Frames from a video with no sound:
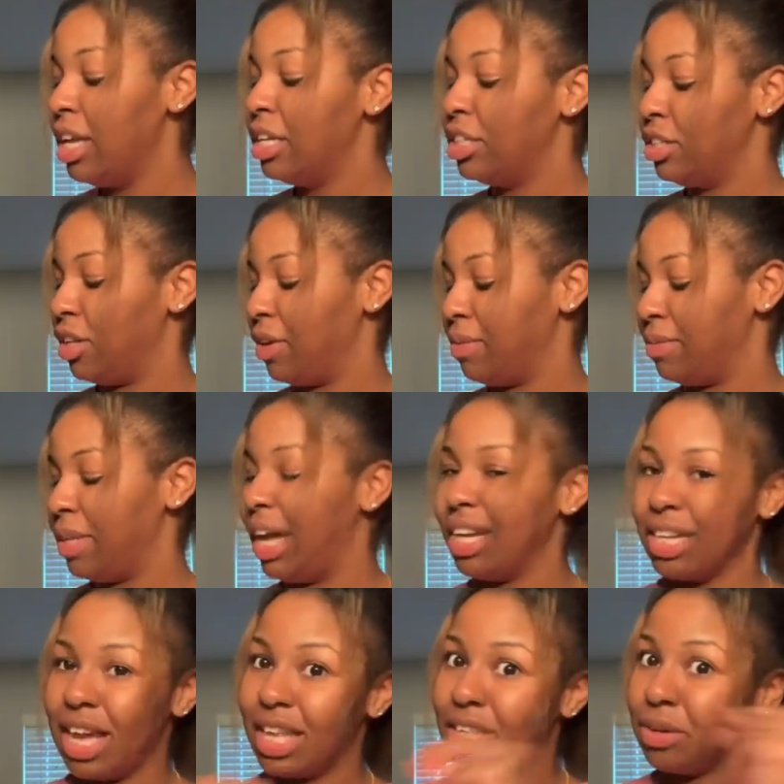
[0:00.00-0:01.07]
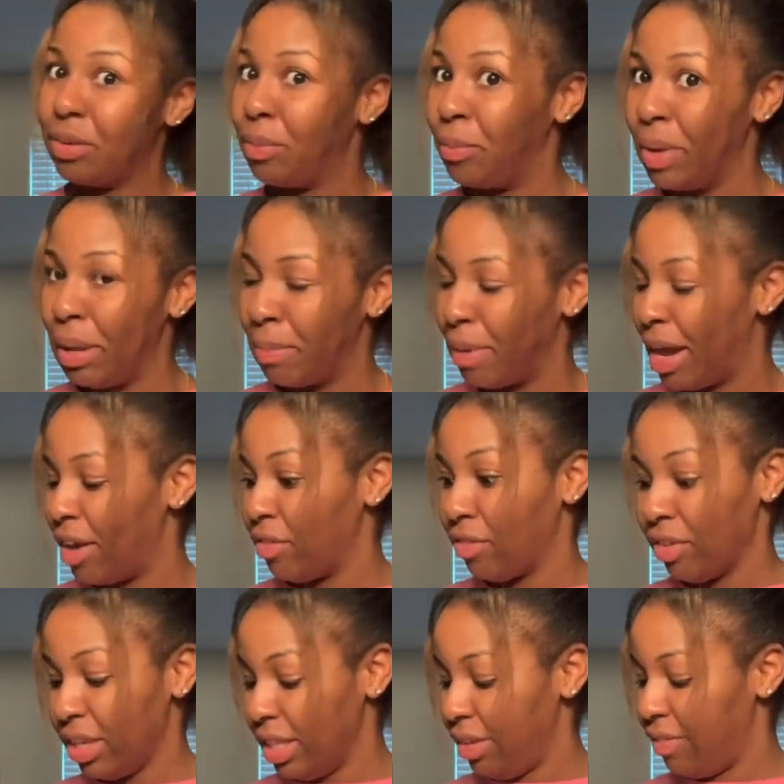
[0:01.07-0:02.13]
So that kind of went by
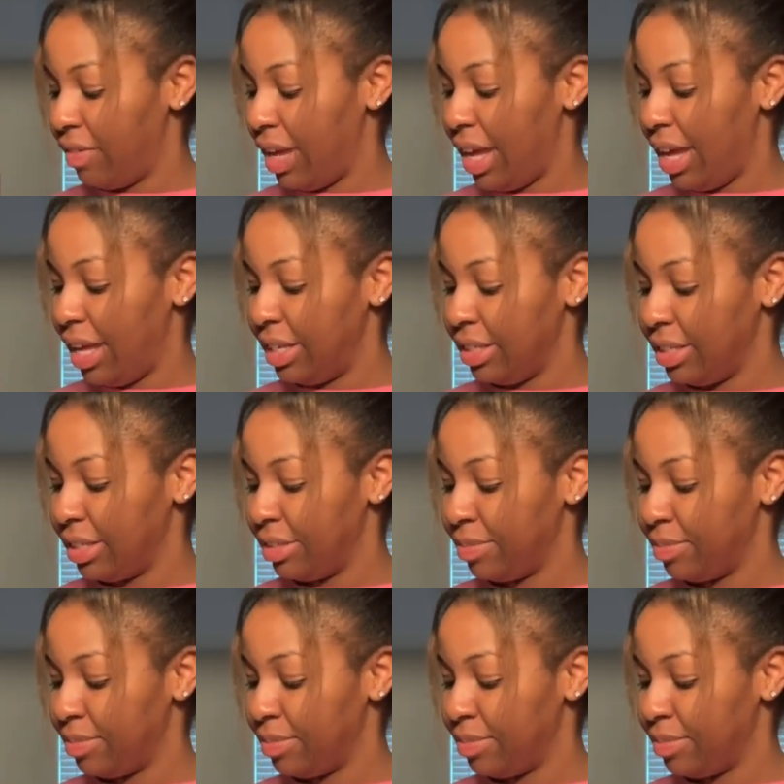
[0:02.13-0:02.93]
really fast.